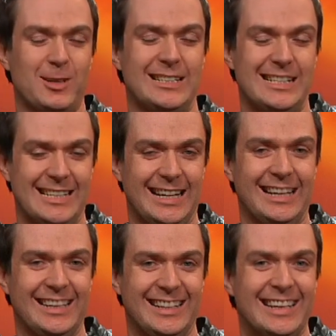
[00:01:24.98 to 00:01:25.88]
what it is,
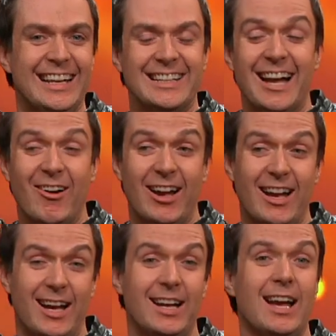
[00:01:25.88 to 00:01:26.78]
Edgar. No,
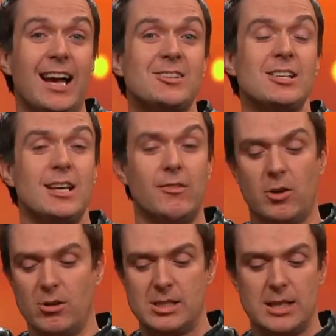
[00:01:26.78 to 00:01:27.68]
uh, uh, actually, I've
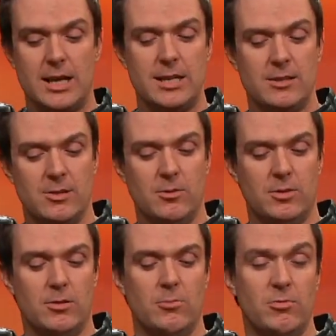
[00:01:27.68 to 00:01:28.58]
got to say, the,
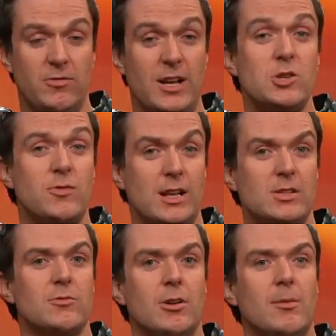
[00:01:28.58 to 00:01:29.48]
the Revenge
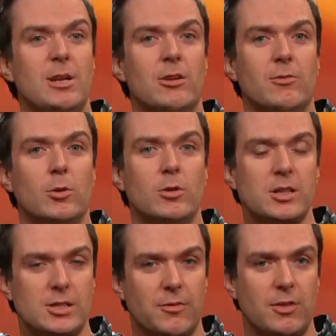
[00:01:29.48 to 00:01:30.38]
fans, have, I mean, of all
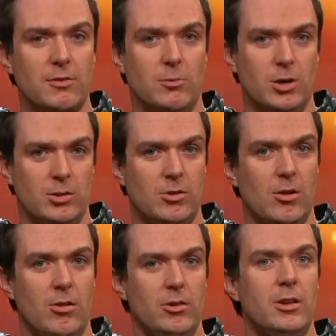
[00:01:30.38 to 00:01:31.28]
the stuff that I've worked
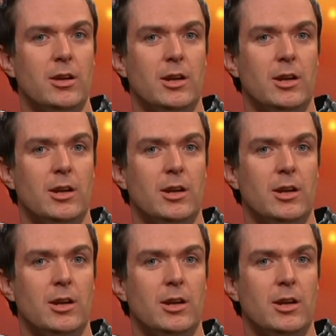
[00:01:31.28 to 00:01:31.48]
on,